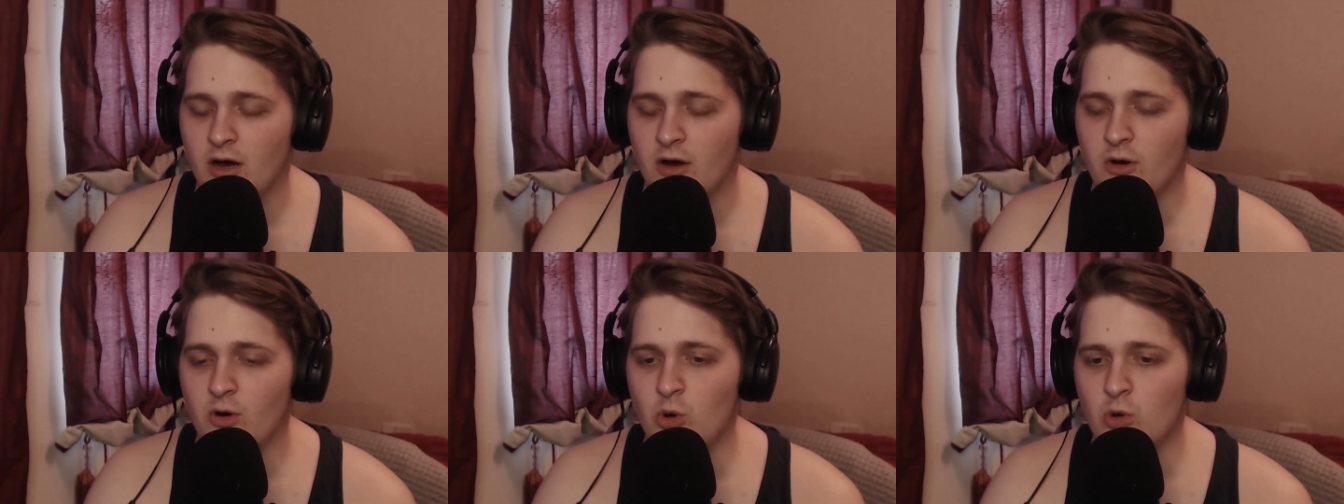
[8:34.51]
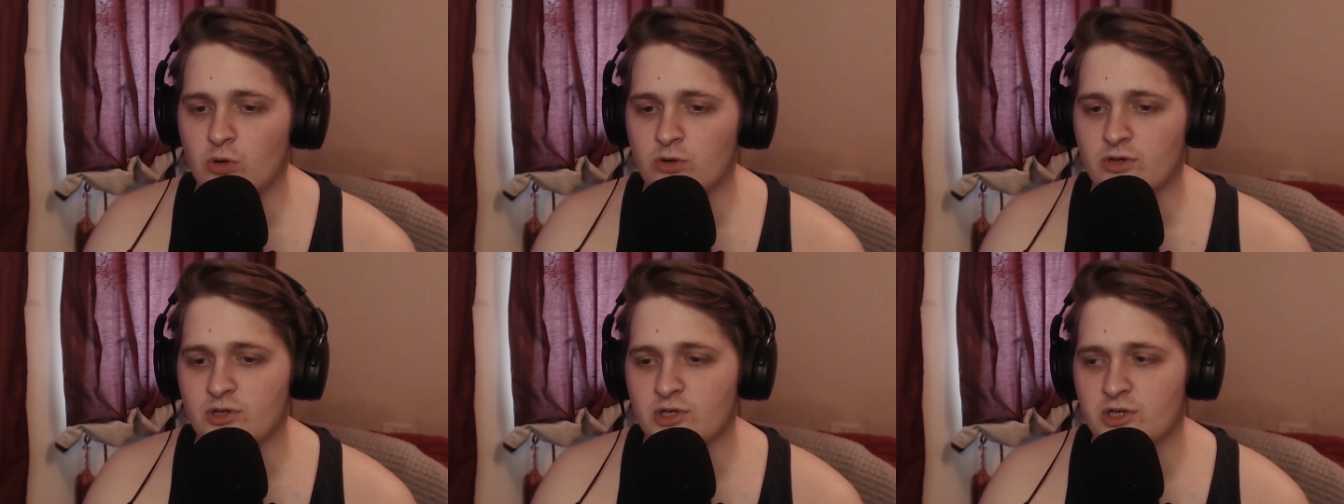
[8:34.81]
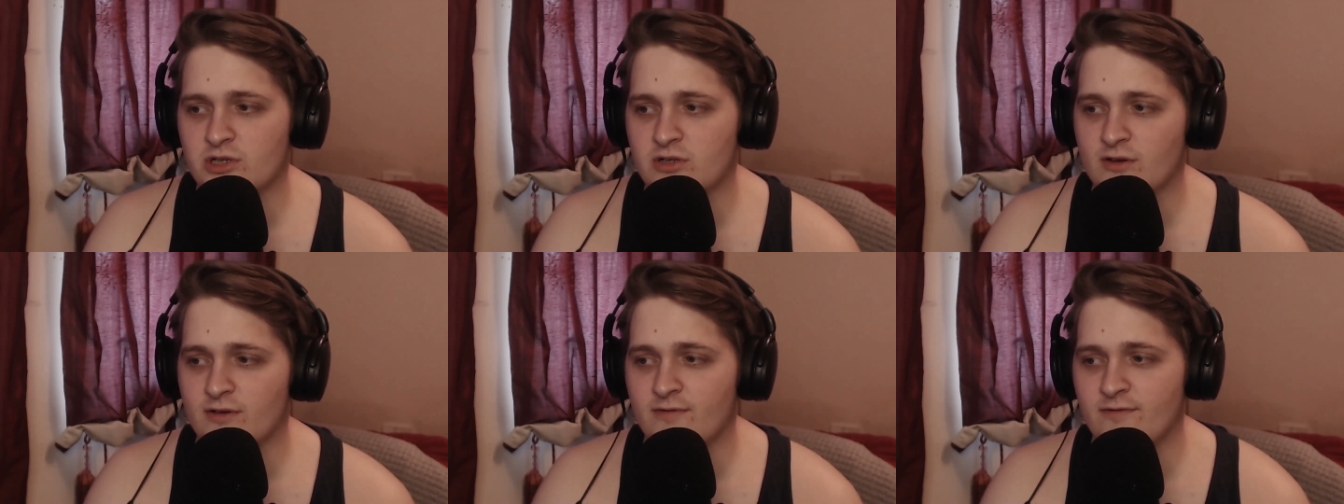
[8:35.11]

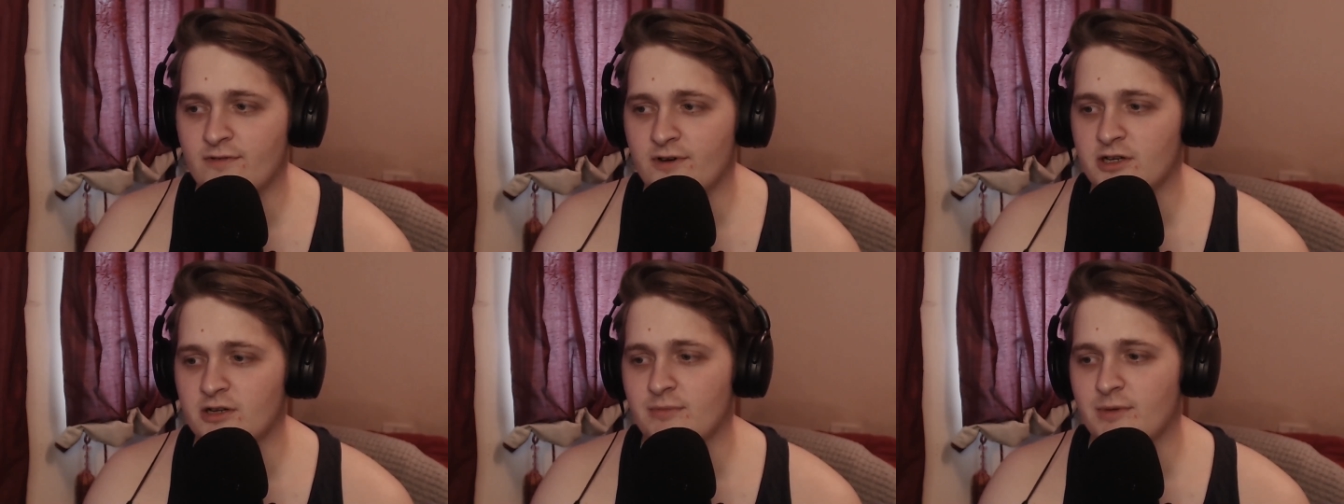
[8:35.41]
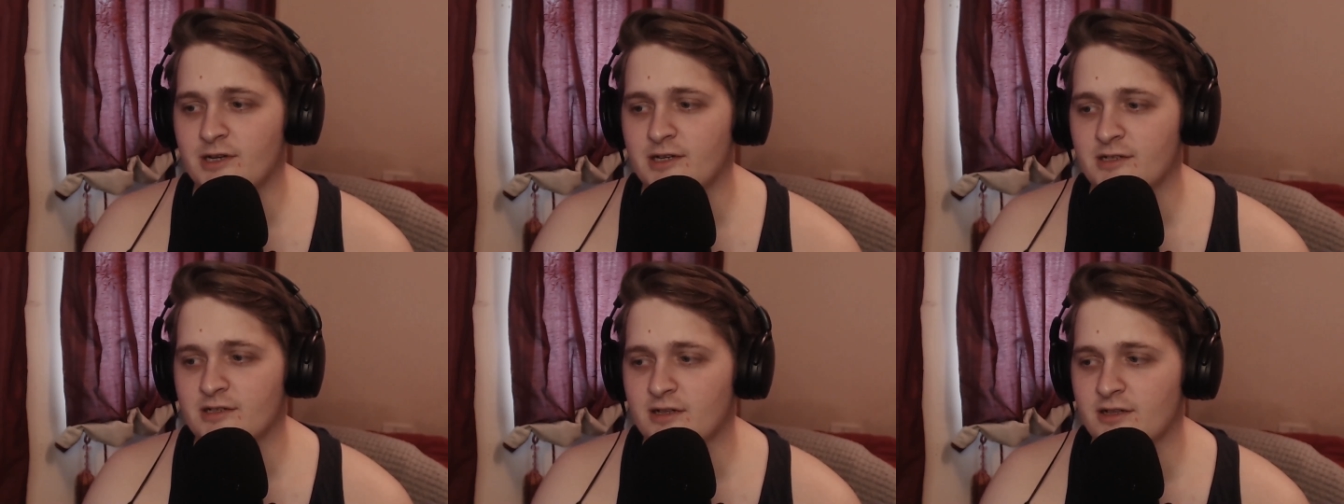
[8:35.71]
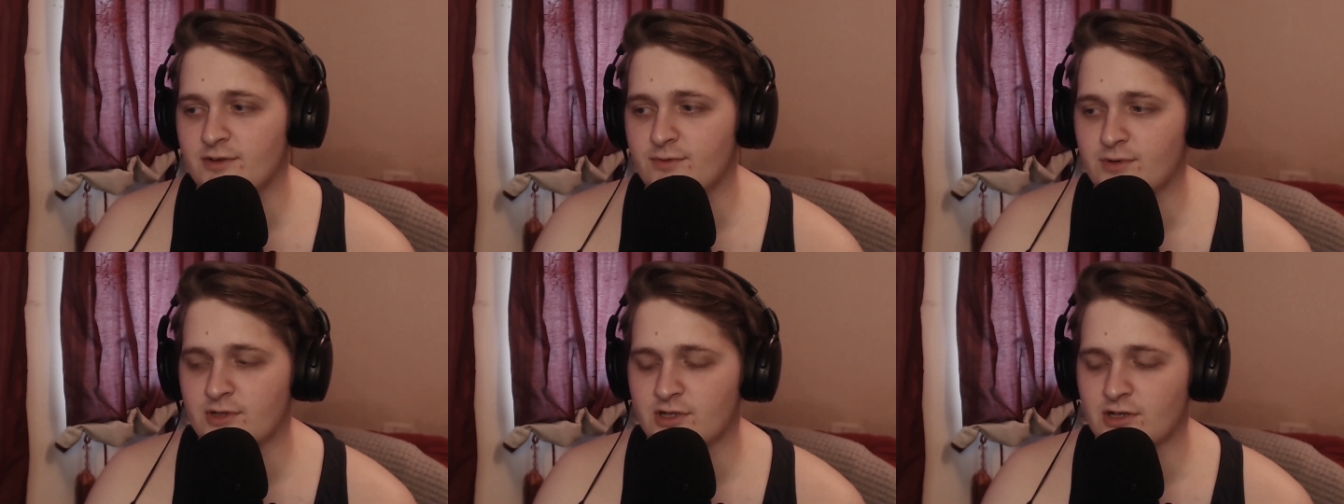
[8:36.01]
August
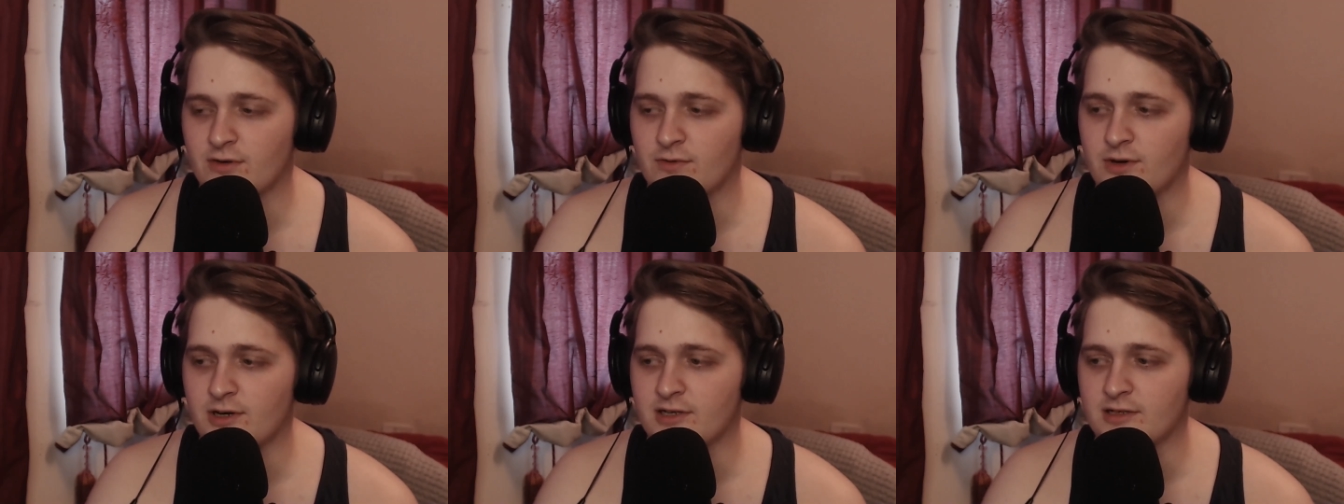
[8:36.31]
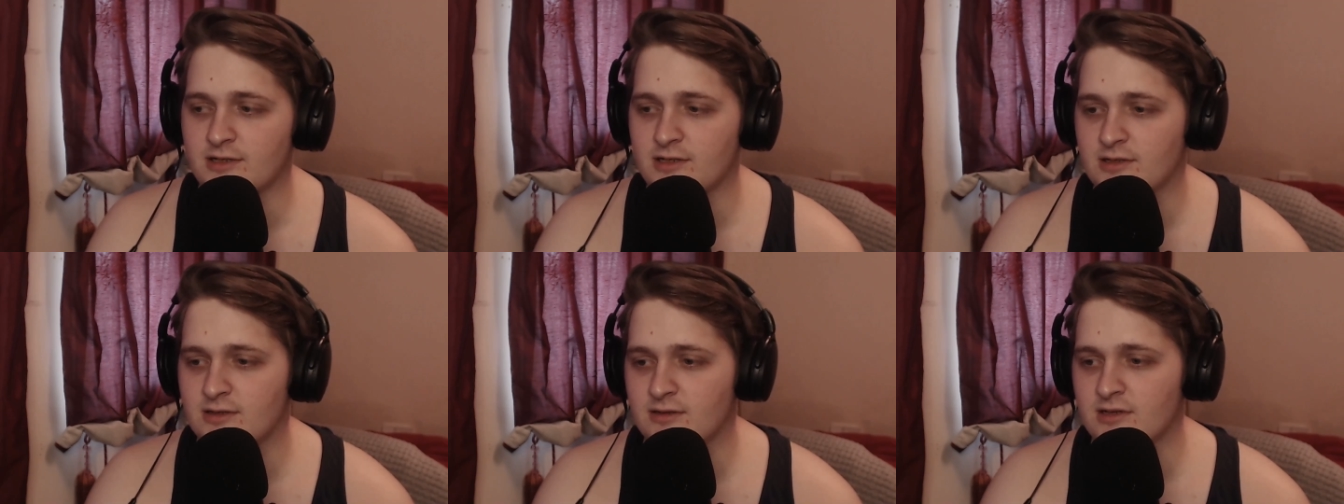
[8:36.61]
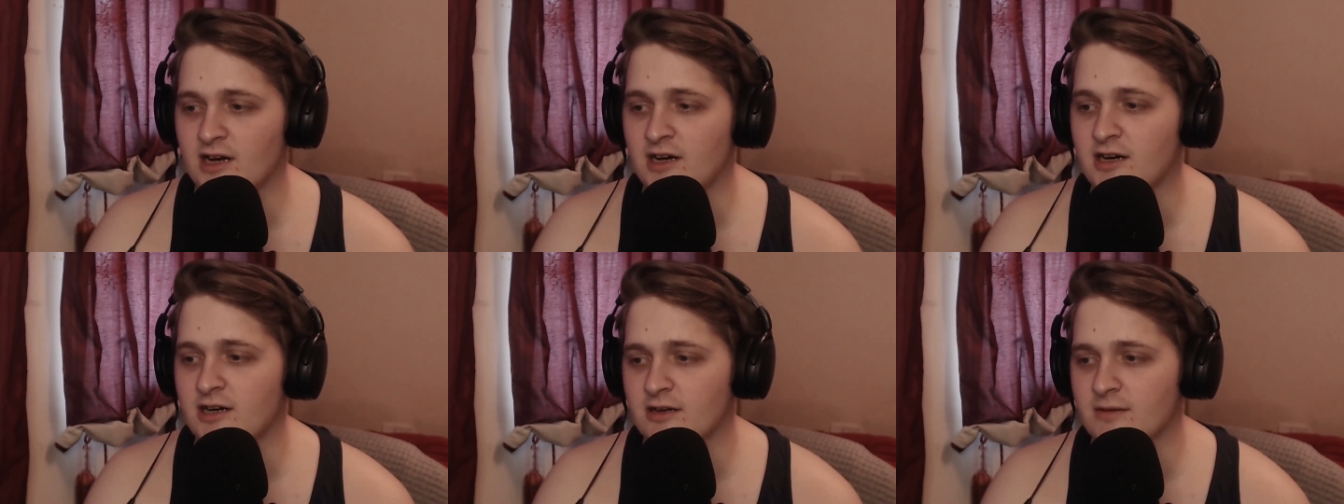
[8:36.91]
fundamentally was a quite
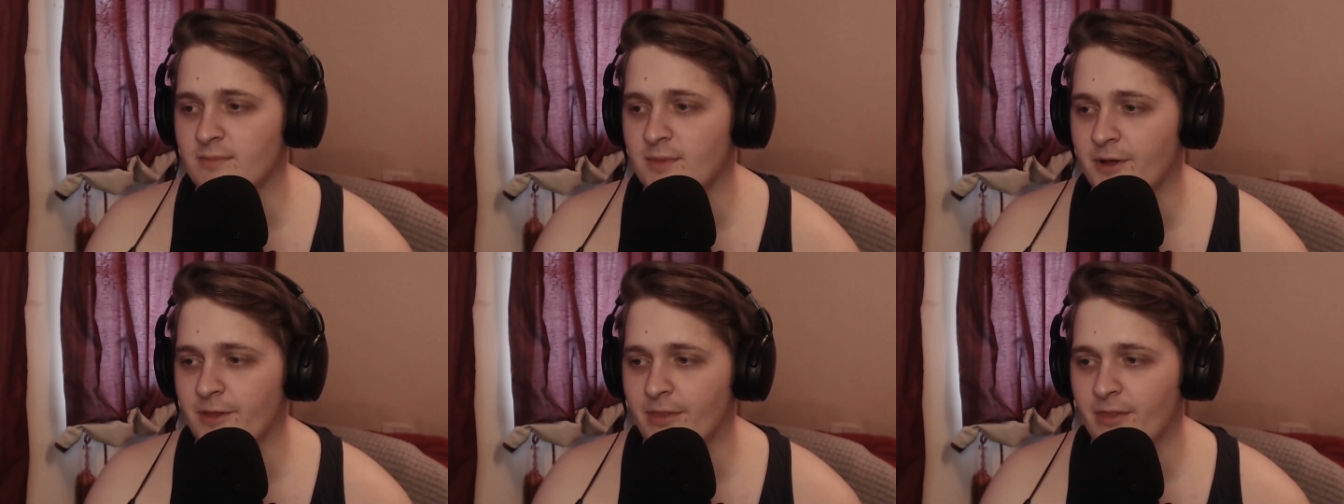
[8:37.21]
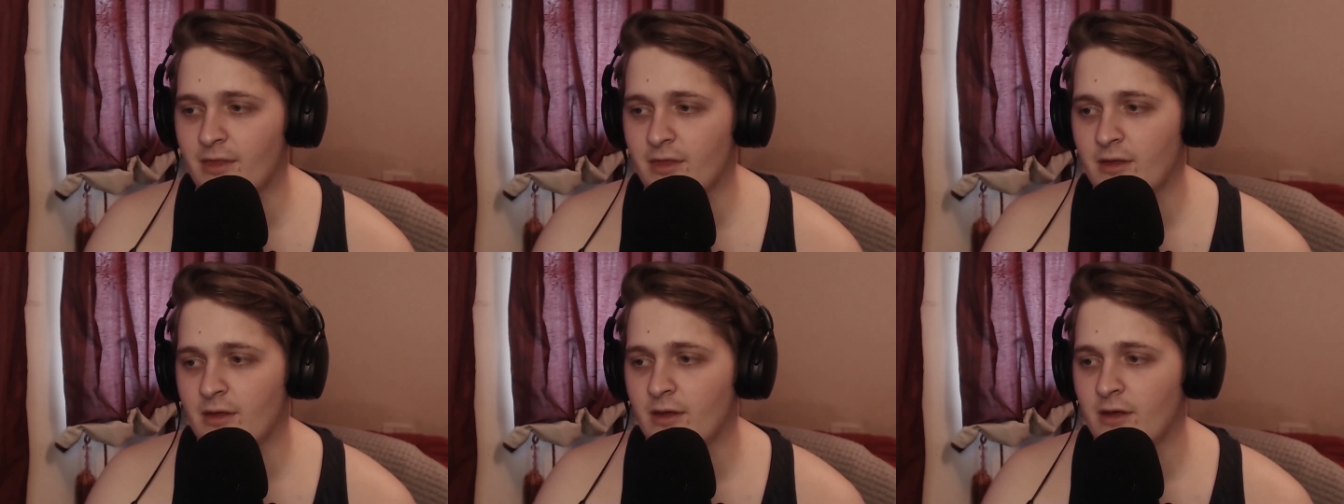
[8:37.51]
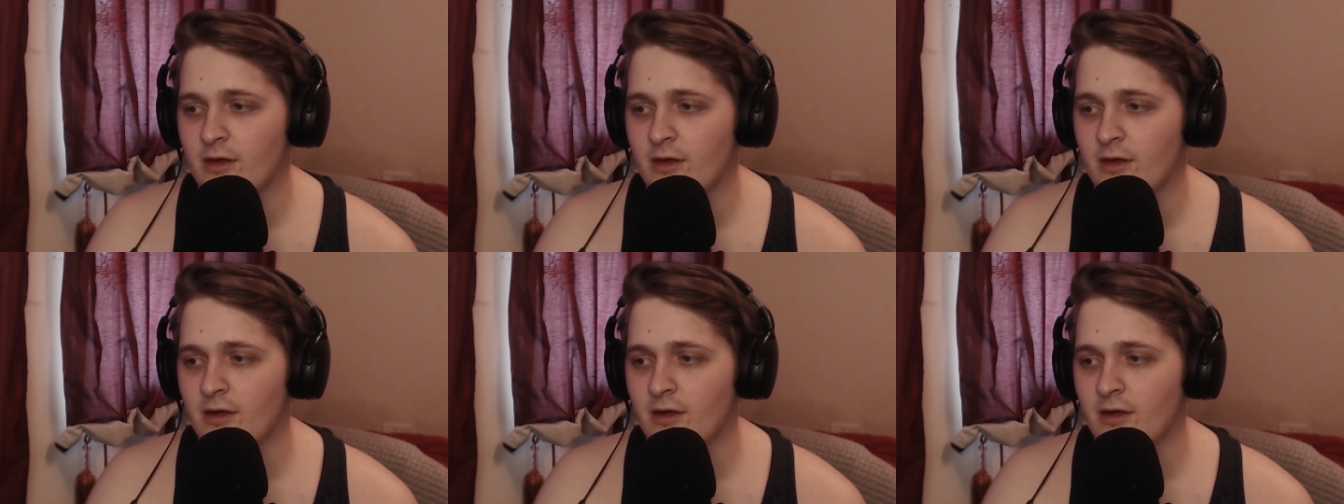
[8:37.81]
dark month,